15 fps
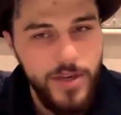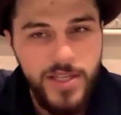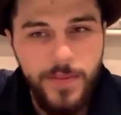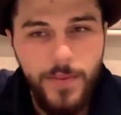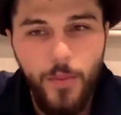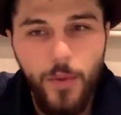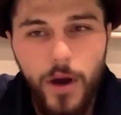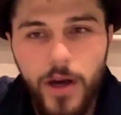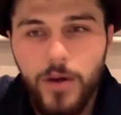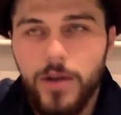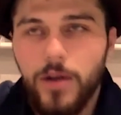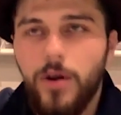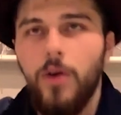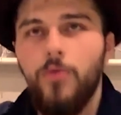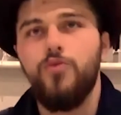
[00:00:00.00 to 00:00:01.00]
recently been working
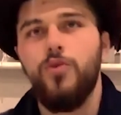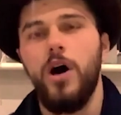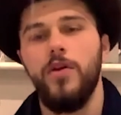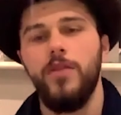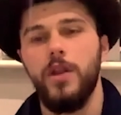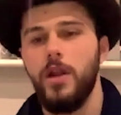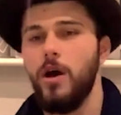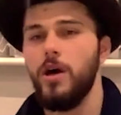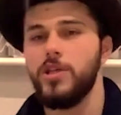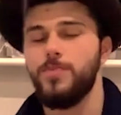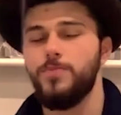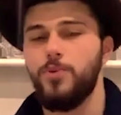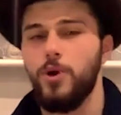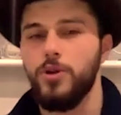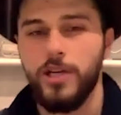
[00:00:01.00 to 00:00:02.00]
on a rather large
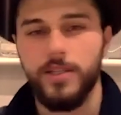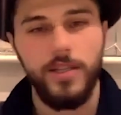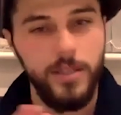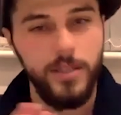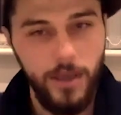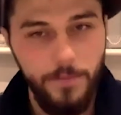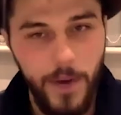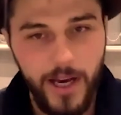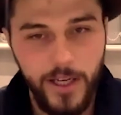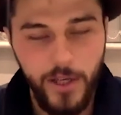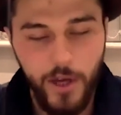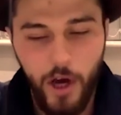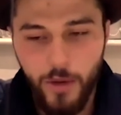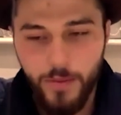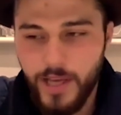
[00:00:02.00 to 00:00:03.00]
project back in
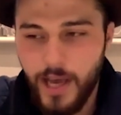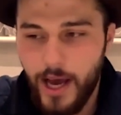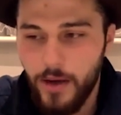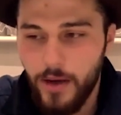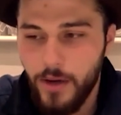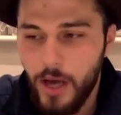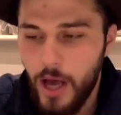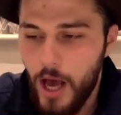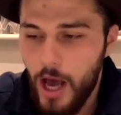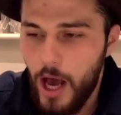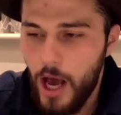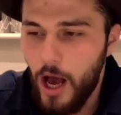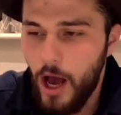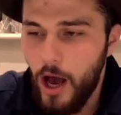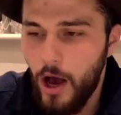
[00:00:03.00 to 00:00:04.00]
your hometown,
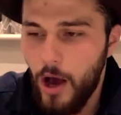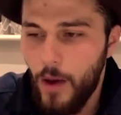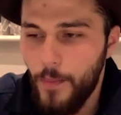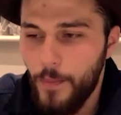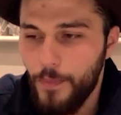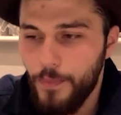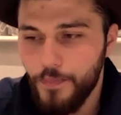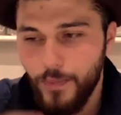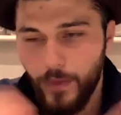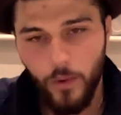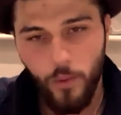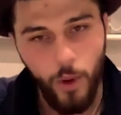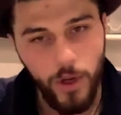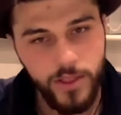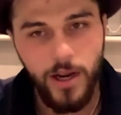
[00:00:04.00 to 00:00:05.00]

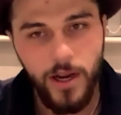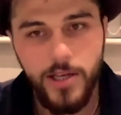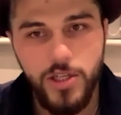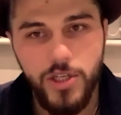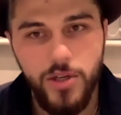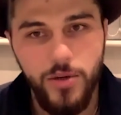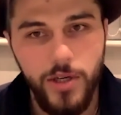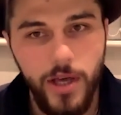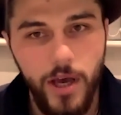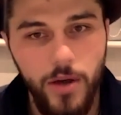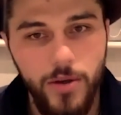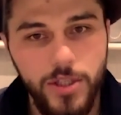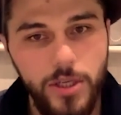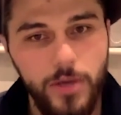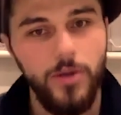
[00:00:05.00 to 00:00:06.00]
Wonderlight
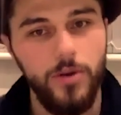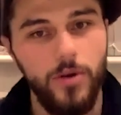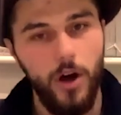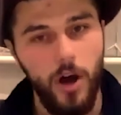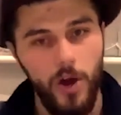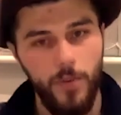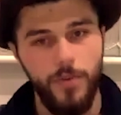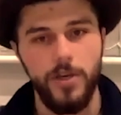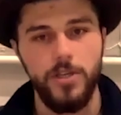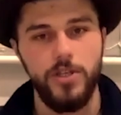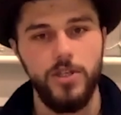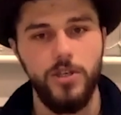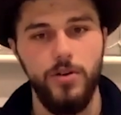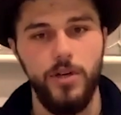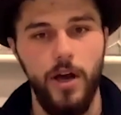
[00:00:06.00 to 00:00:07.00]
Studios. So you're opening a
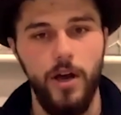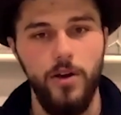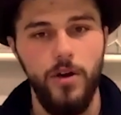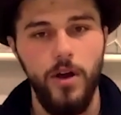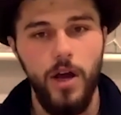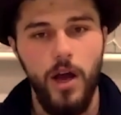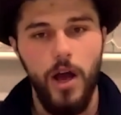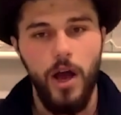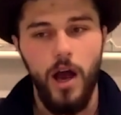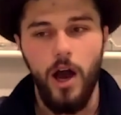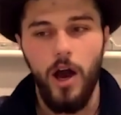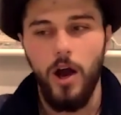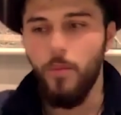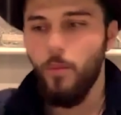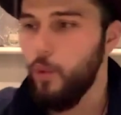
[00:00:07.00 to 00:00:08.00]
studio.
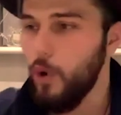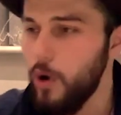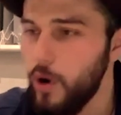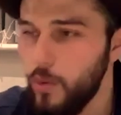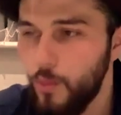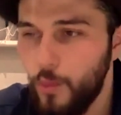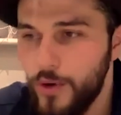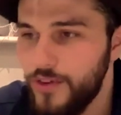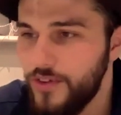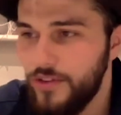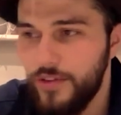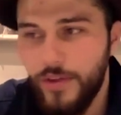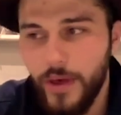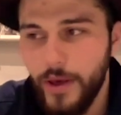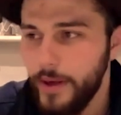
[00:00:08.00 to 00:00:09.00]
What
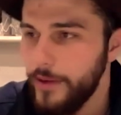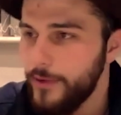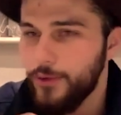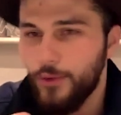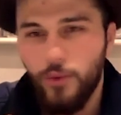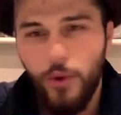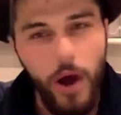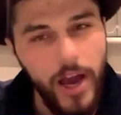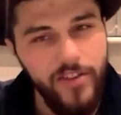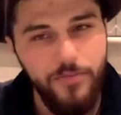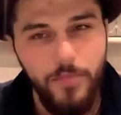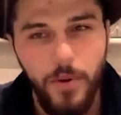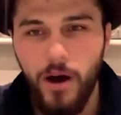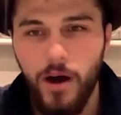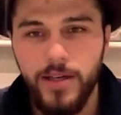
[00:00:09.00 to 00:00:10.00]
was the drive
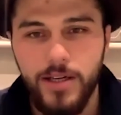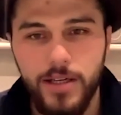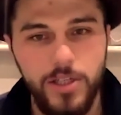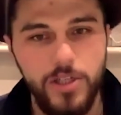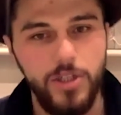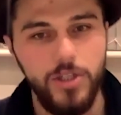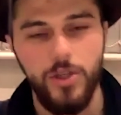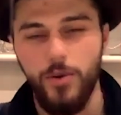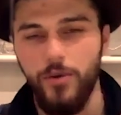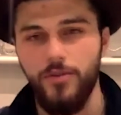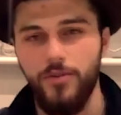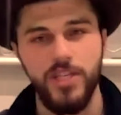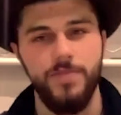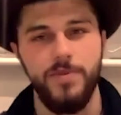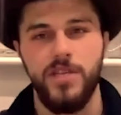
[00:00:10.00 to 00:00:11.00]
behind it? Did you do it for
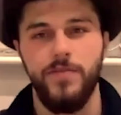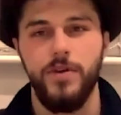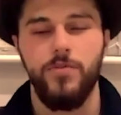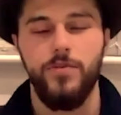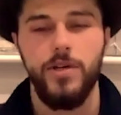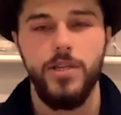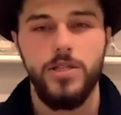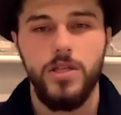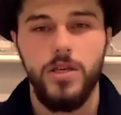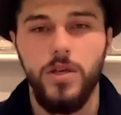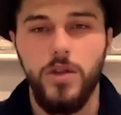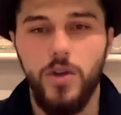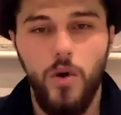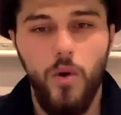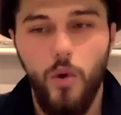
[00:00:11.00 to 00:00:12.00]
a specific
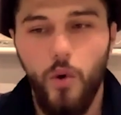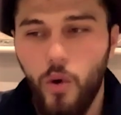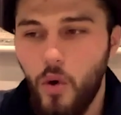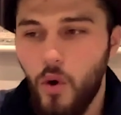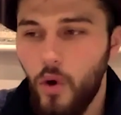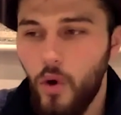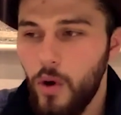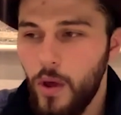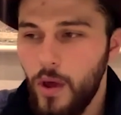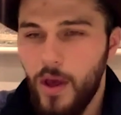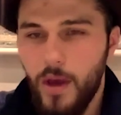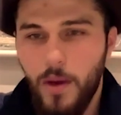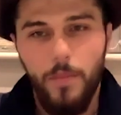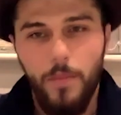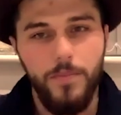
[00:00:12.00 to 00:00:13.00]
reason, or
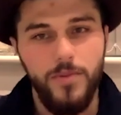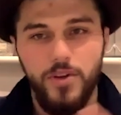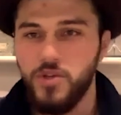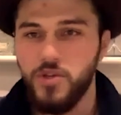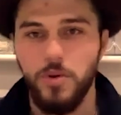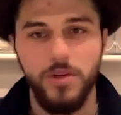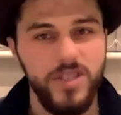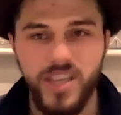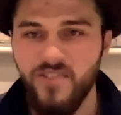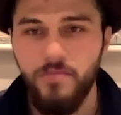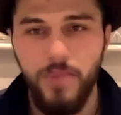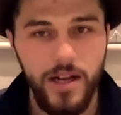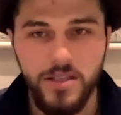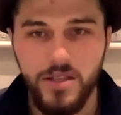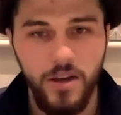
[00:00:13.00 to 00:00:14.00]
you just wanted to give
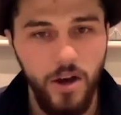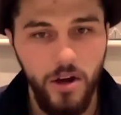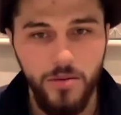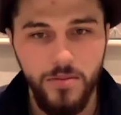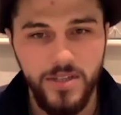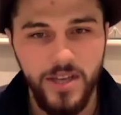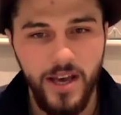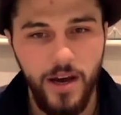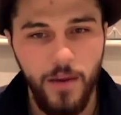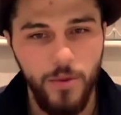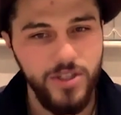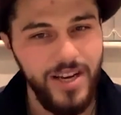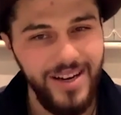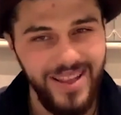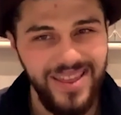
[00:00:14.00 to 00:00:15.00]
back to the hometown?
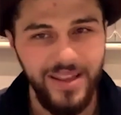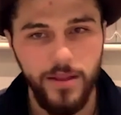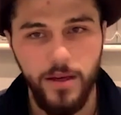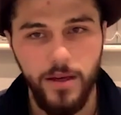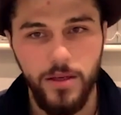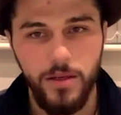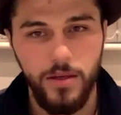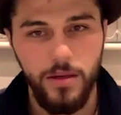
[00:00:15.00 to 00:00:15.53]
Was anything that